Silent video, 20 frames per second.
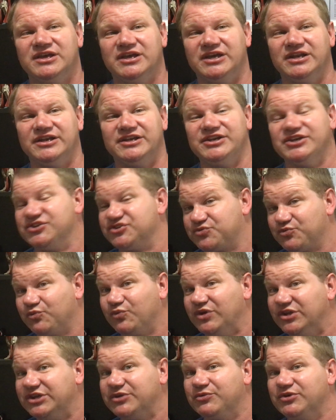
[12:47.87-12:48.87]
and it is
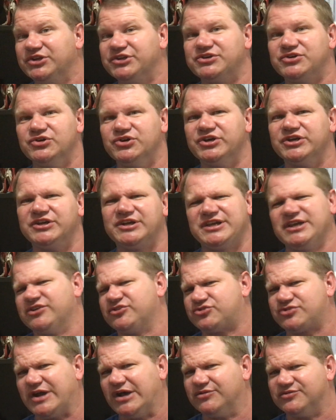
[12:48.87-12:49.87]
really, really good.
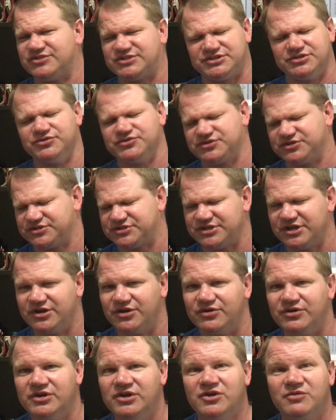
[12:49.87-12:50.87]
Again, Troughton steals the show.
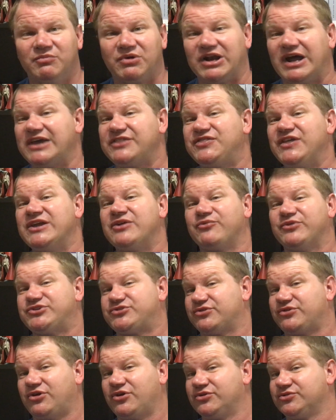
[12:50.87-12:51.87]
But I think
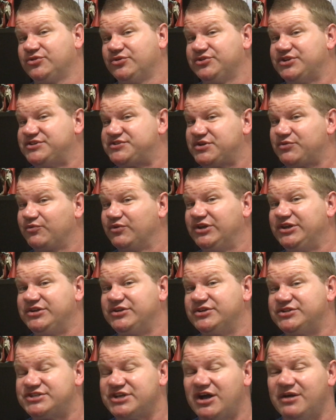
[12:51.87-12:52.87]
Richard Hurndall does a really
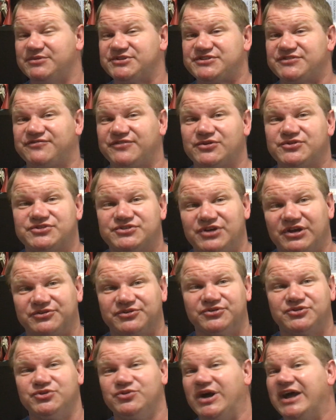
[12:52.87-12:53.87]
good job as the first
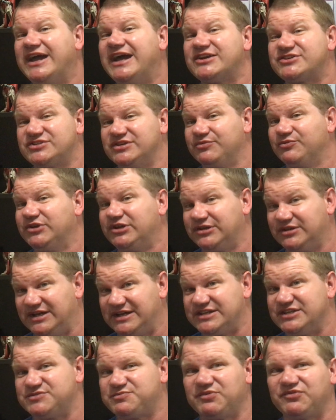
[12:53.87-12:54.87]
Doctor, too. I actually really
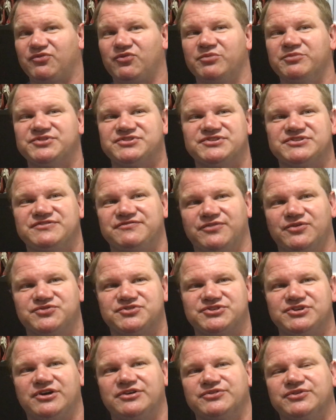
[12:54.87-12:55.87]
like his performance as the
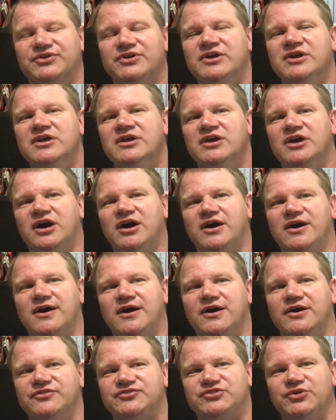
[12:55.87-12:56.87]
first Doctor.
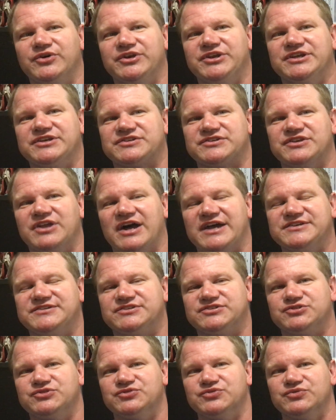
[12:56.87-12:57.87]
Uh, so it is nice
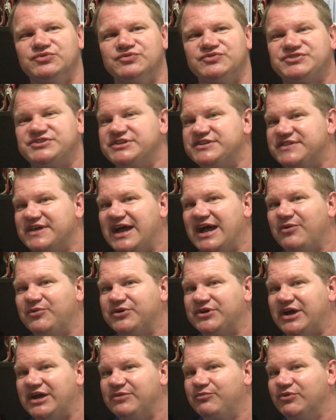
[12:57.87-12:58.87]
to see that
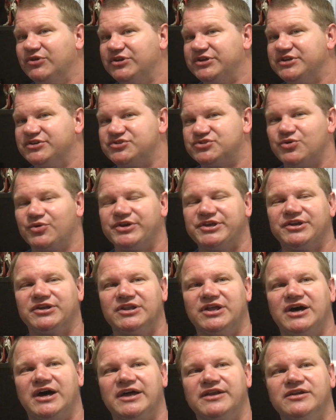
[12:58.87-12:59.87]
one. I really enjoy it a
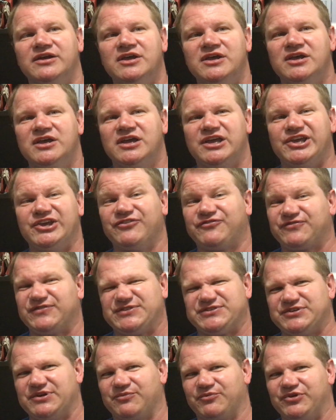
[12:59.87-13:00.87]
lot. If for
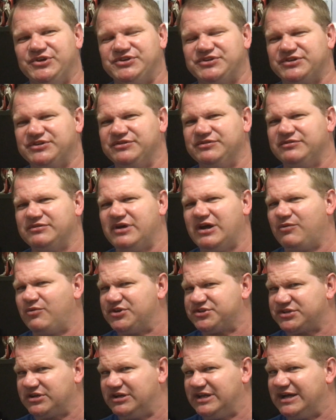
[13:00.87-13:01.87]
some reason I
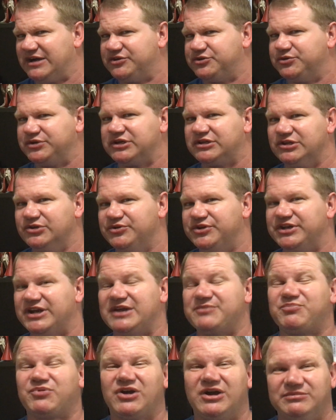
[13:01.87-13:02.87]
wasn't allowed to include it,
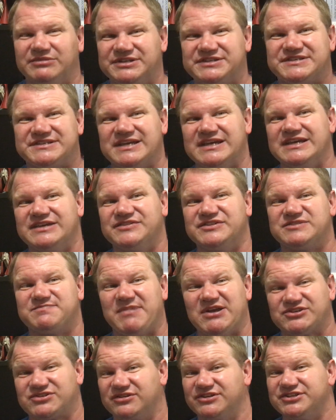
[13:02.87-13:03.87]
I'd probably say the
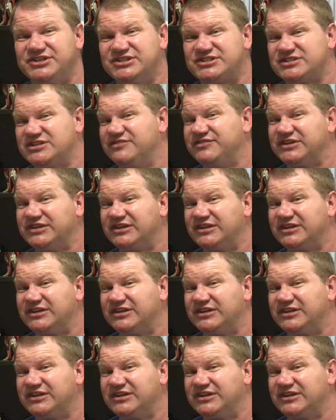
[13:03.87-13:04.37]
special edition of